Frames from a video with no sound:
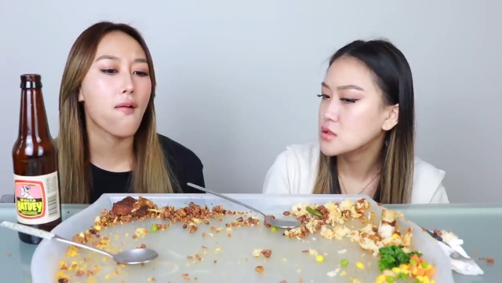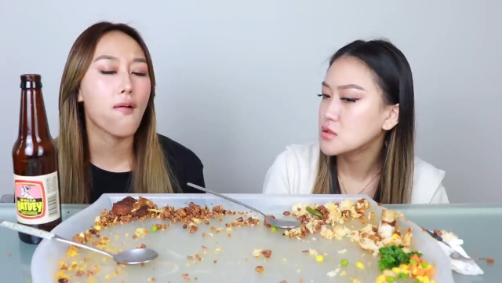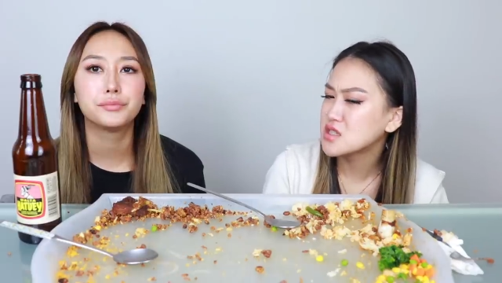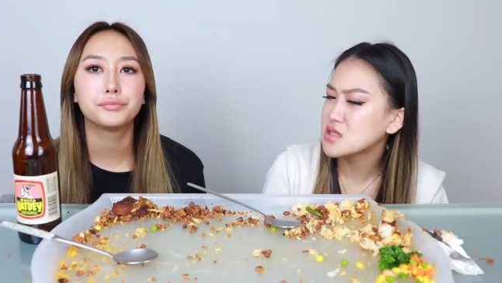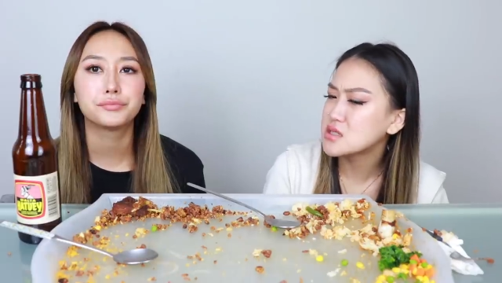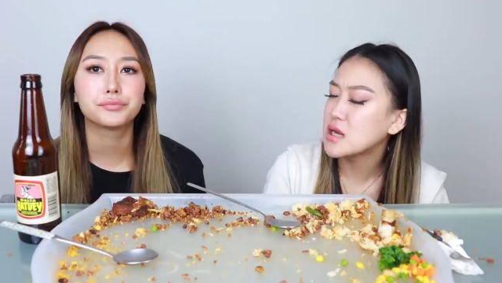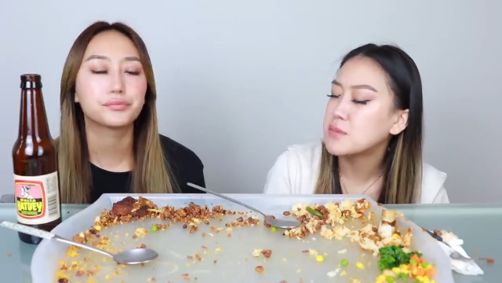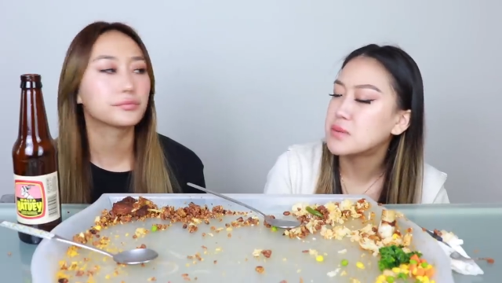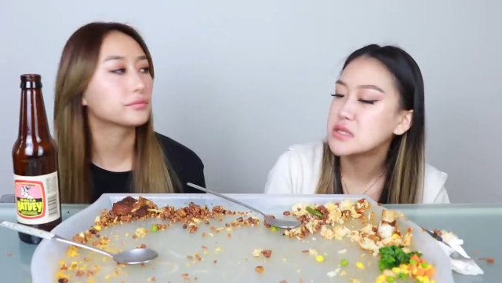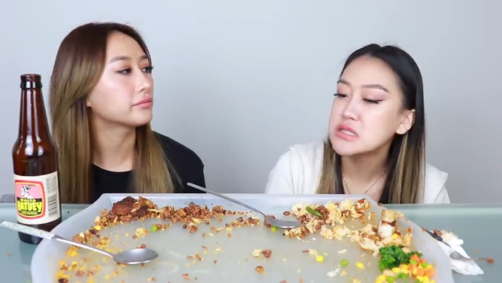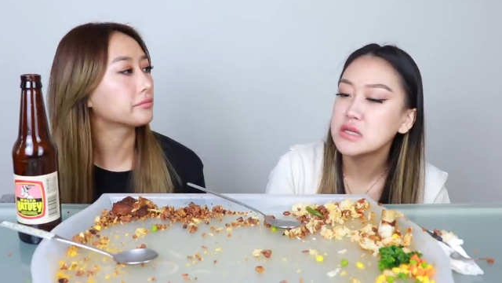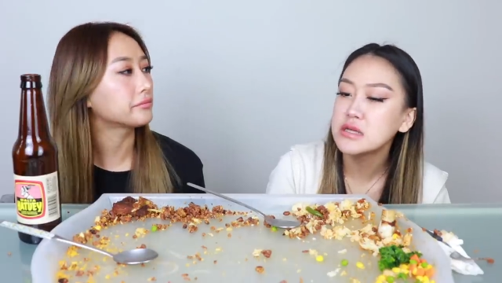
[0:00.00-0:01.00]
Speaker 1: It's because I
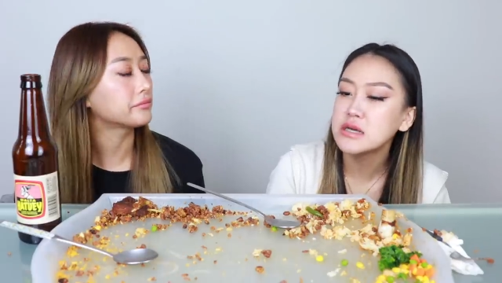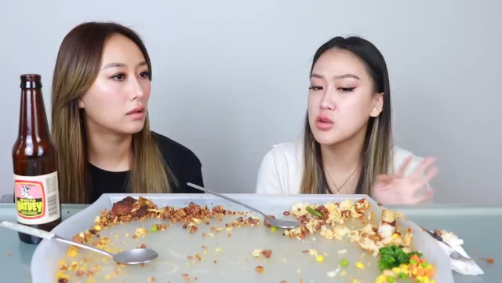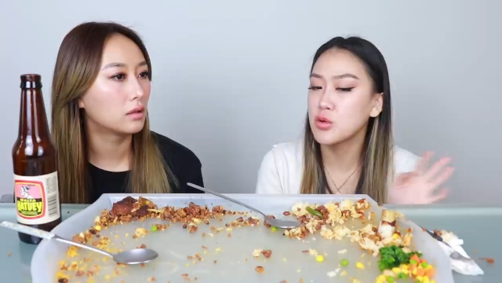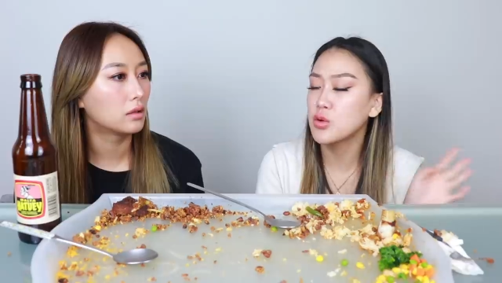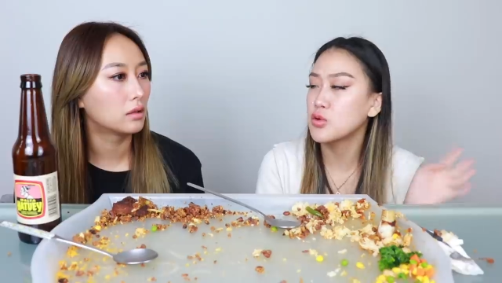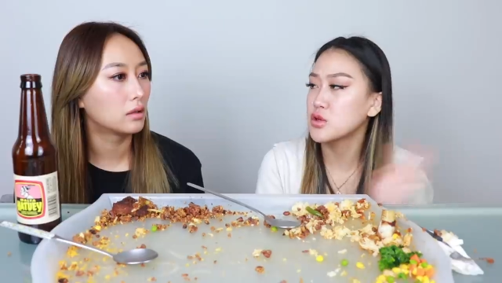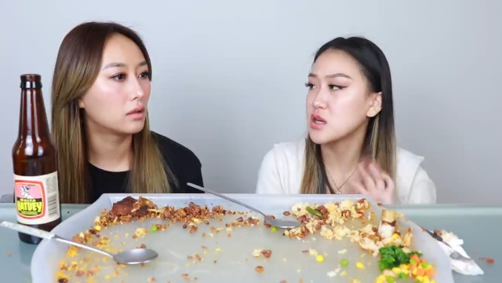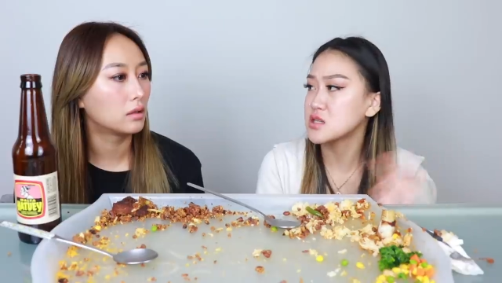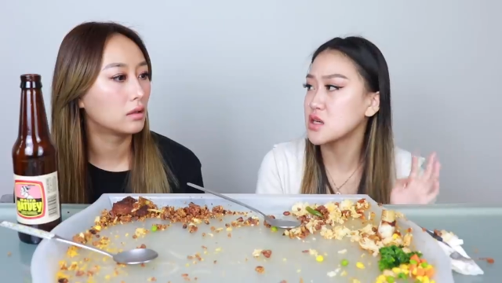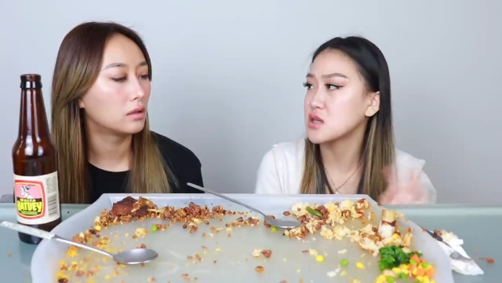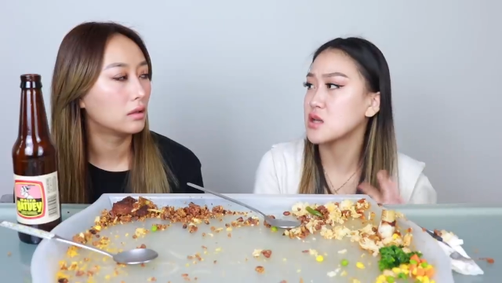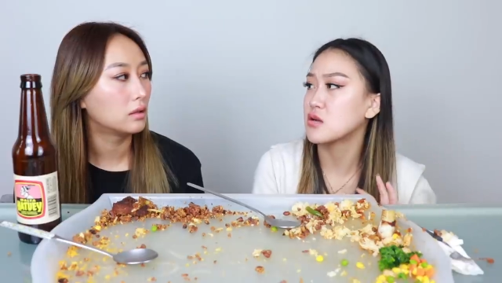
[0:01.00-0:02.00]
personally don't go to that side
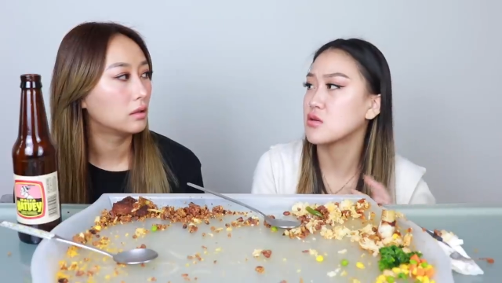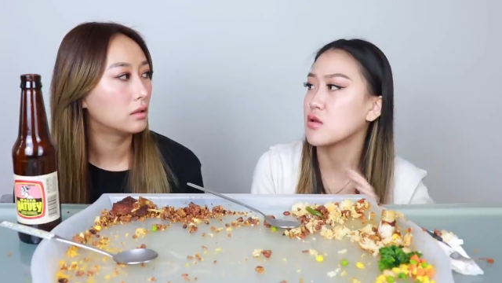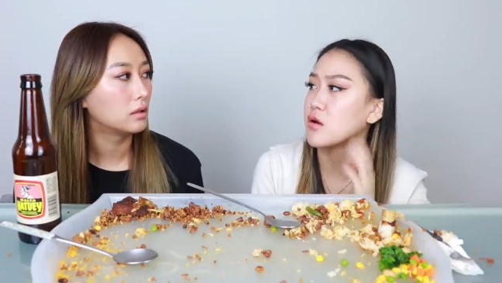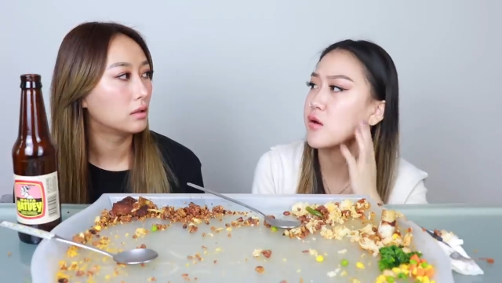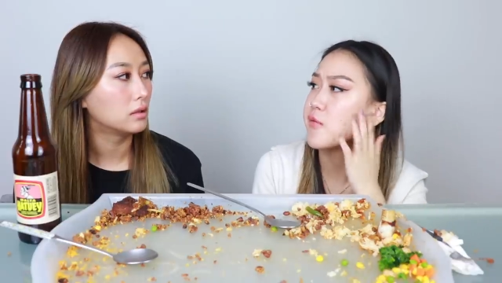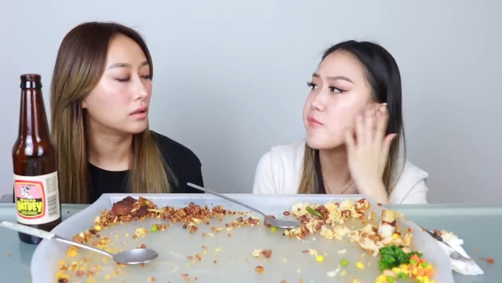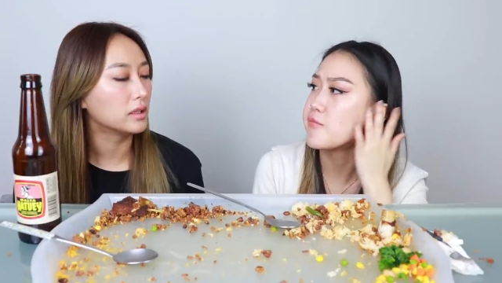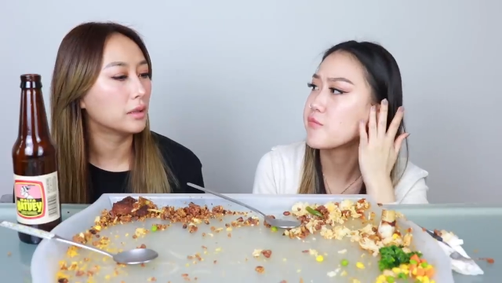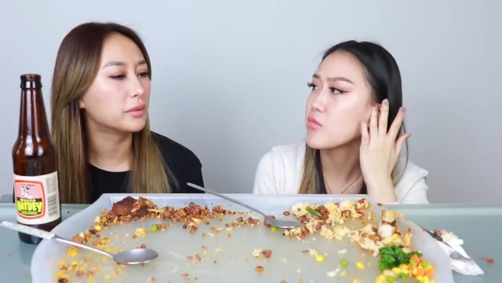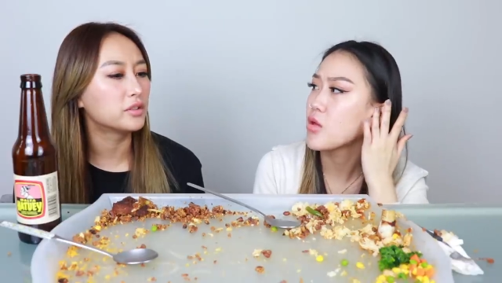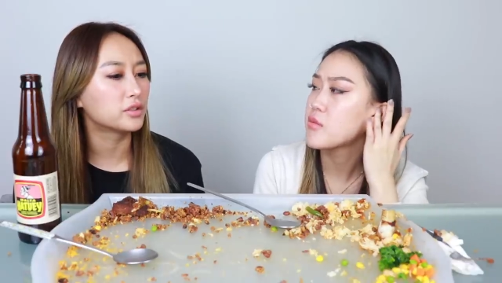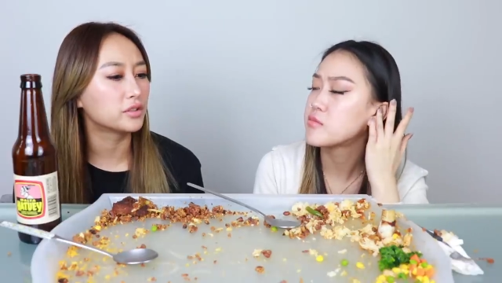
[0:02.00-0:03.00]
of town a lot. Yeah, me
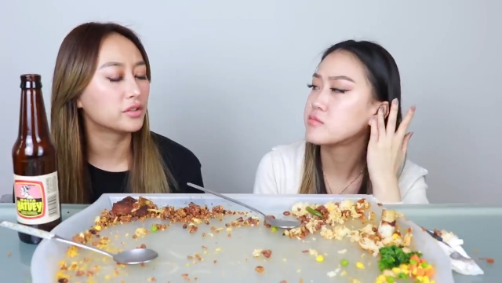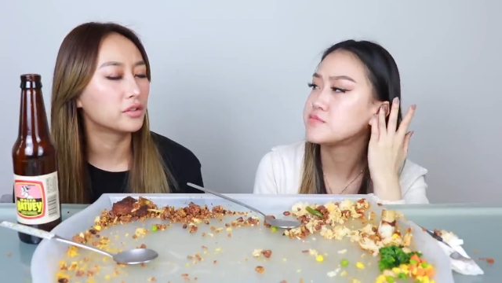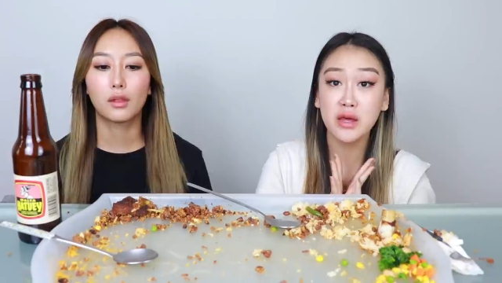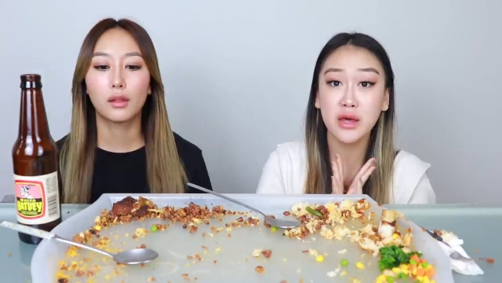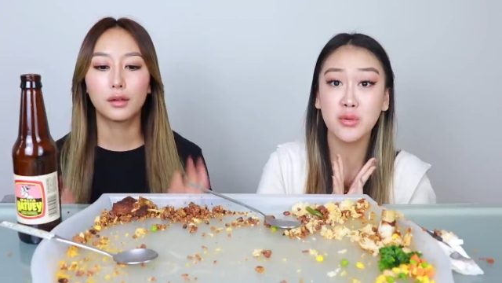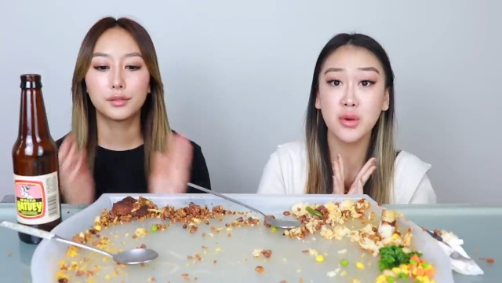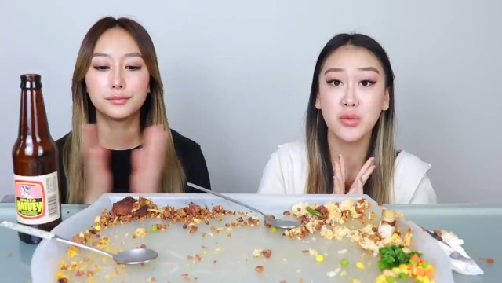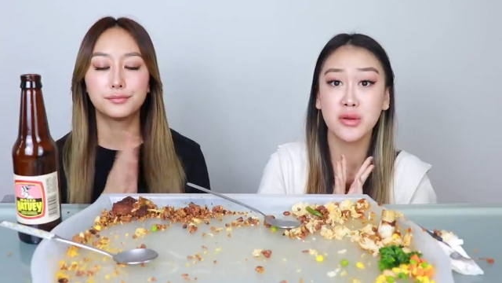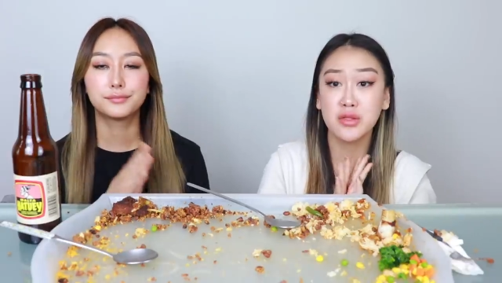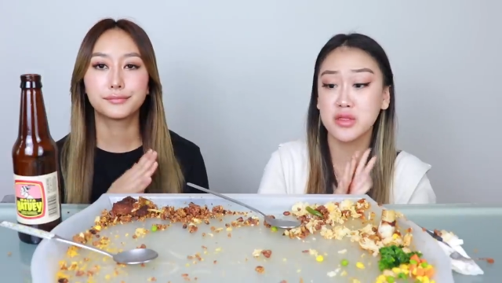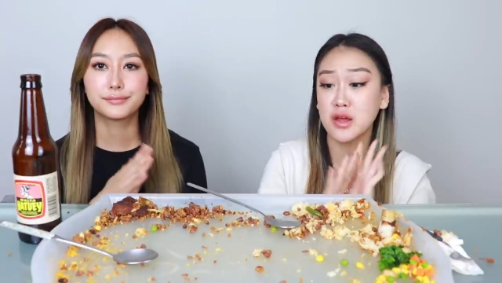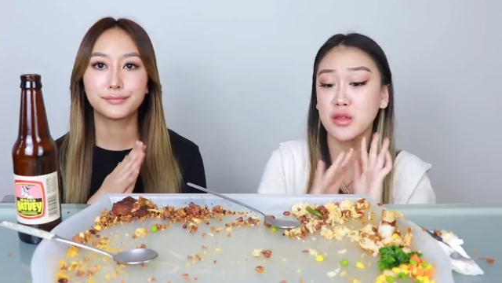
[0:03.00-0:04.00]
too. Okay, well, we're
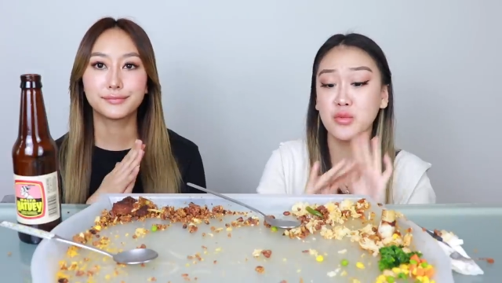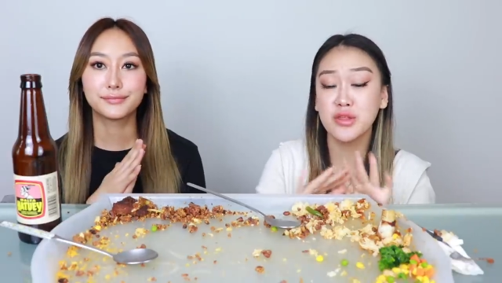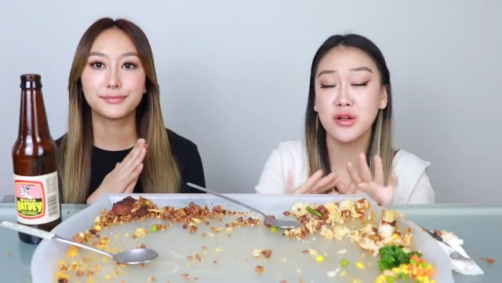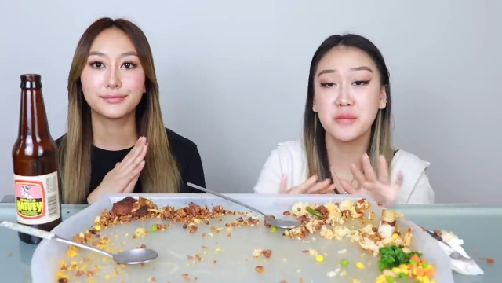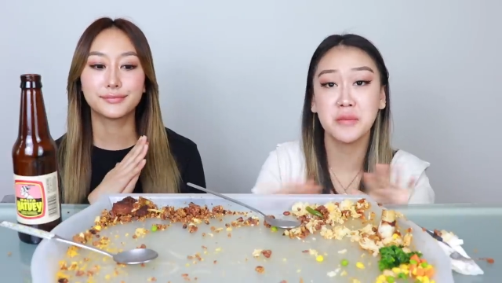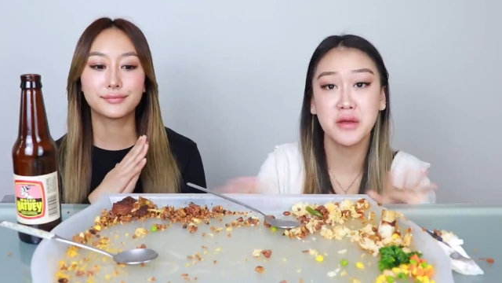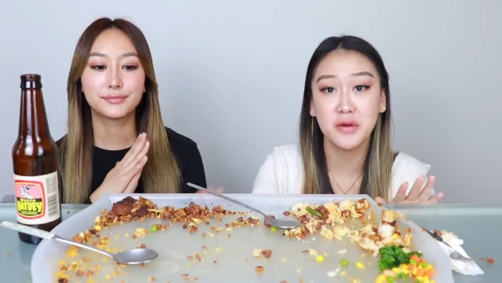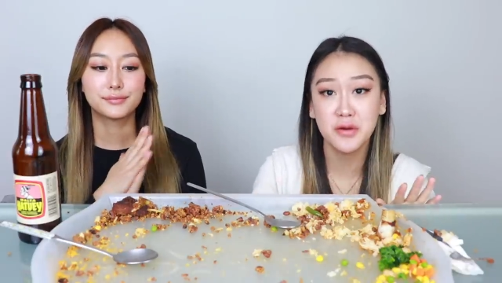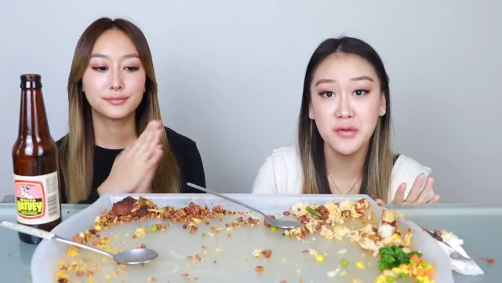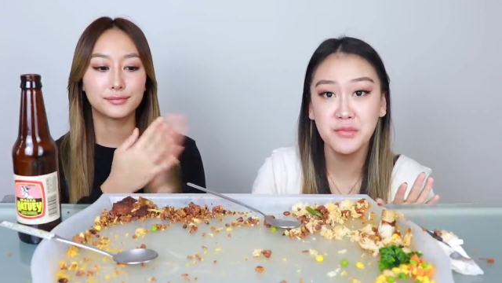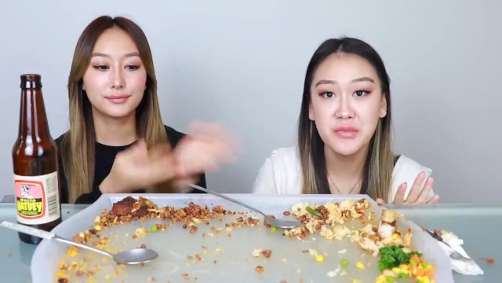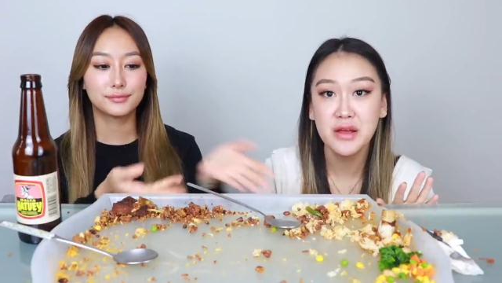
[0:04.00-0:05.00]
done with our
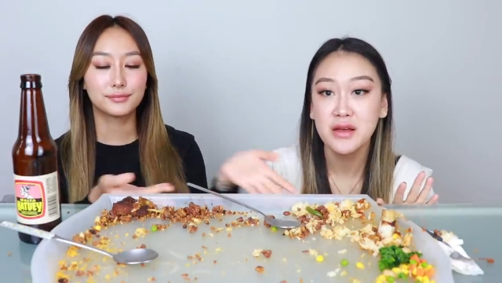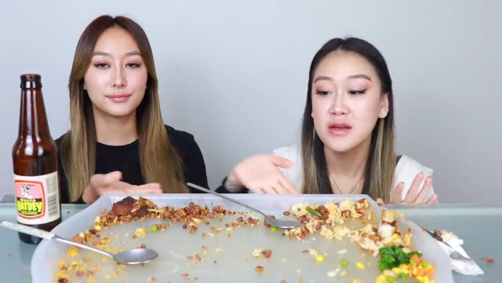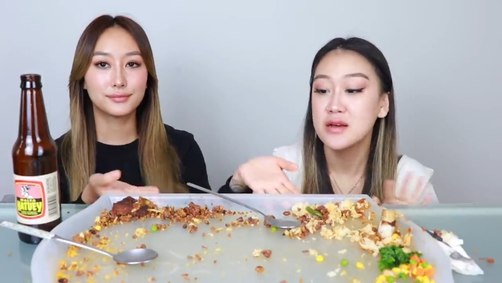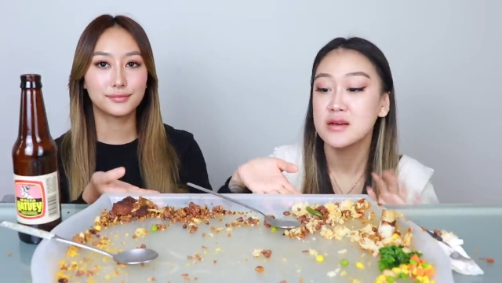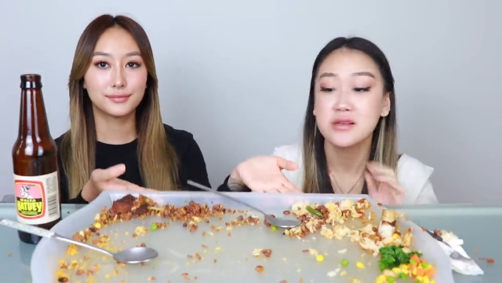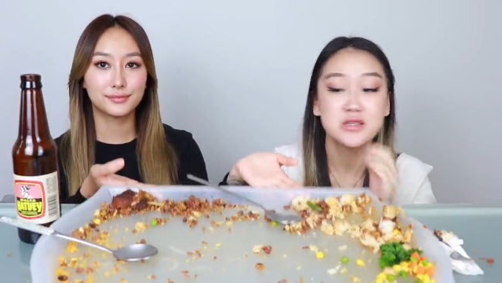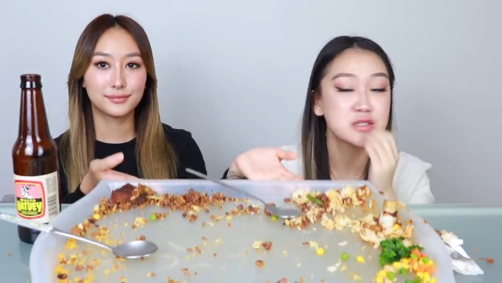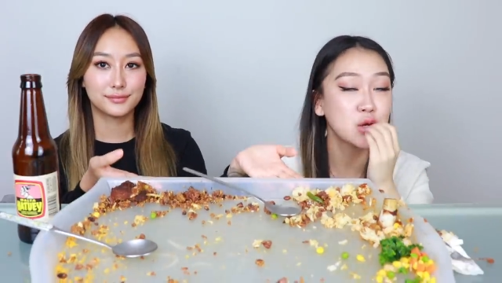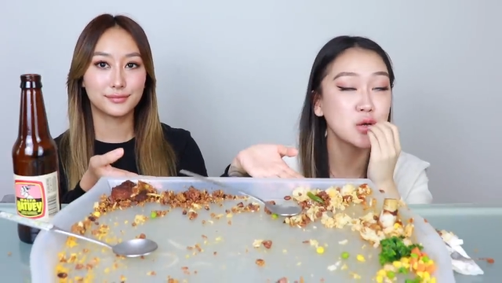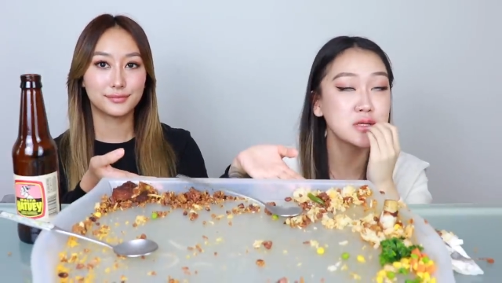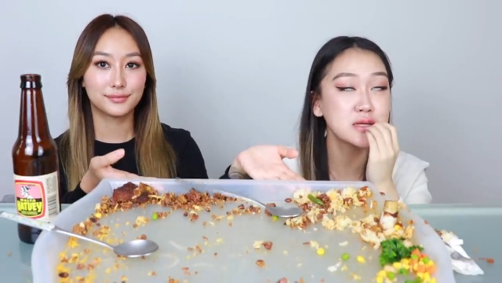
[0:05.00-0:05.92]
meal. So